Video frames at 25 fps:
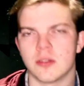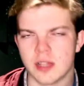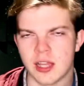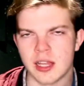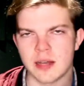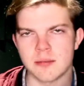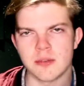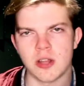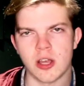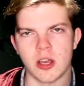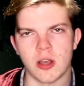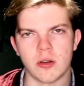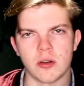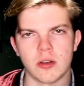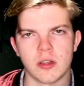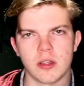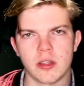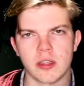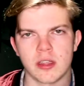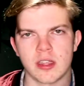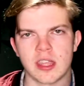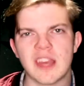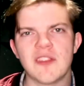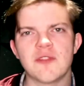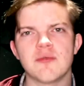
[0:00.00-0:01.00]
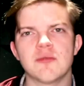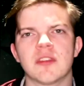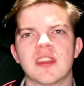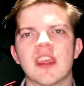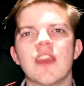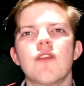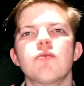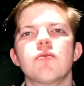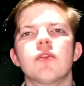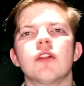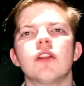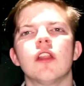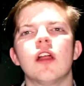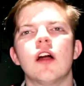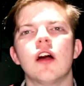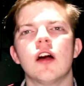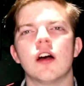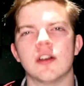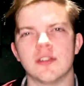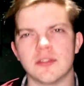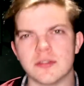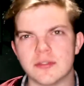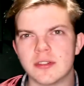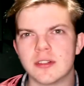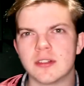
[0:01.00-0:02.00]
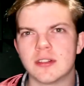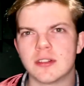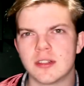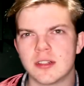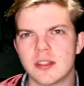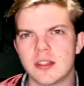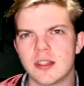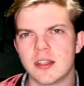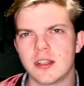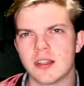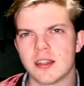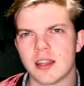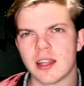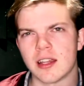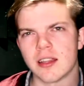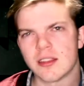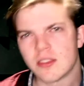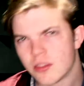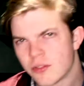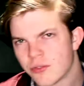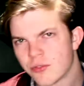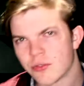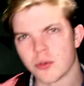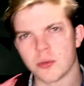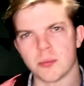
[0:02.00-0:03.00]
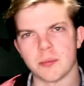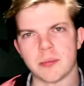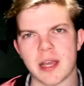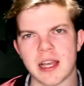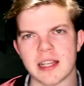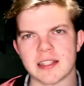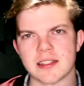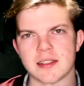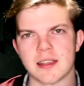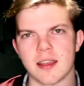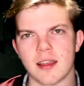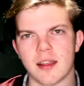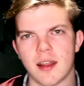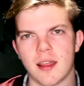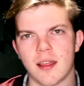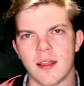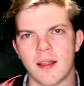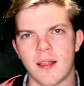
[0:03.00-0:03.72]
Let them know. Give them the love that is the fruit basket.